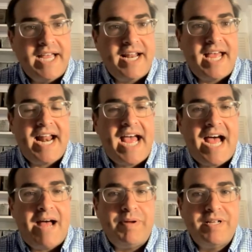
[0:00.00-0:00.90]
it, it
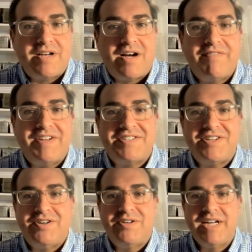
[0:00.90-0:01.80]
happens, all of us.
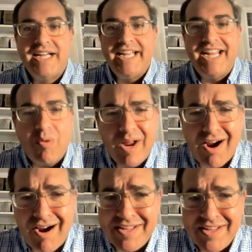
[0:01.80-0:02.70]
So here we
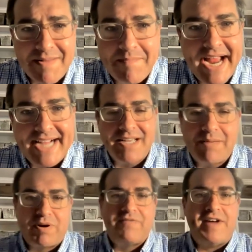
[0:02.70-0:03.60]
are in this
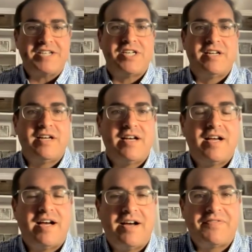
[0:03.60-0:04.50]
amazing profession
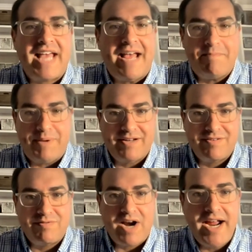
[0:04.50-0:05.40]
of camping,
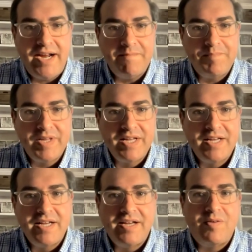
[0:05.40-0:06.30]
right?
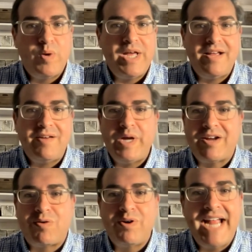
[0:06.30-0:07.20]
we we
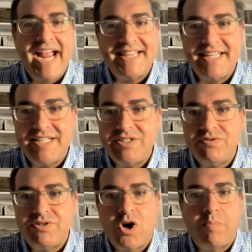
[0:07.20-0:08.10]
create these
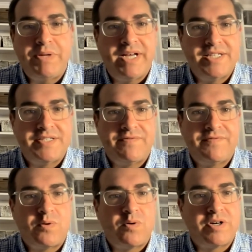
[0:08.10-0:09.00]
utopias
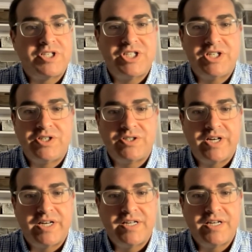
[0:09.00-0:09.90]
for
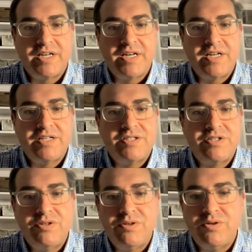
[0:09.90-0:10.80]
children
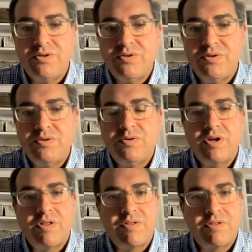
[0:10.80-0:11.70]
to
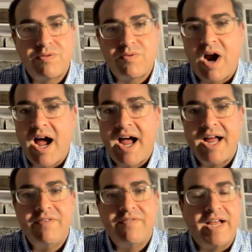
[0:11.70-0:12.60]

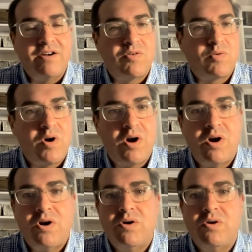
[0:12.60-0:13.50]
thrive and
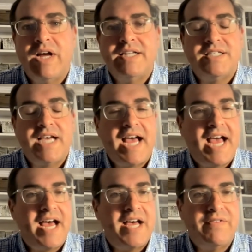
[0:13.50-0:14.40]
grow and to
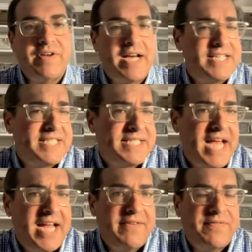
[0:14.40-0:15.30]
have a
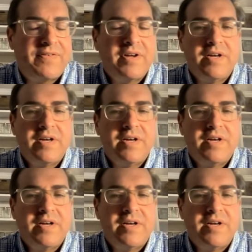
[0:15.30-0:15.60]
safe